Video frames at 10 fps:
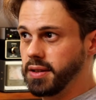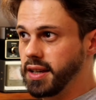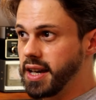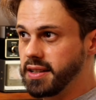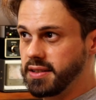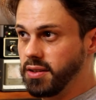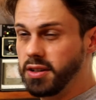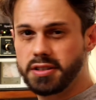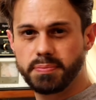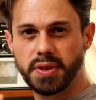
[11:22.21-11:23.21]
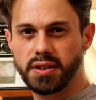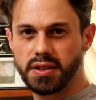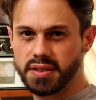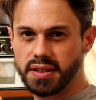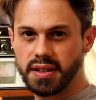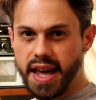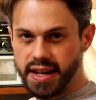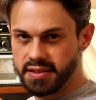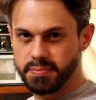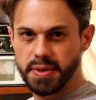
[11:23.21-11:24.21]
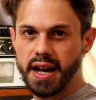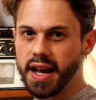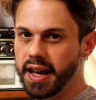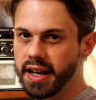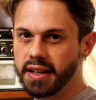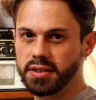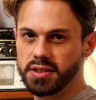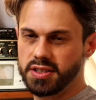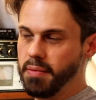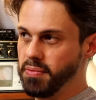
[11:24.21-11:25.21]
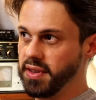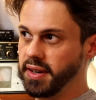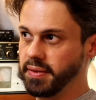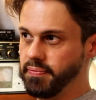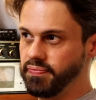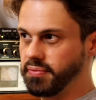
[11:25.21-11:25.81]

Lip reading: gets lost because it lags behind or something.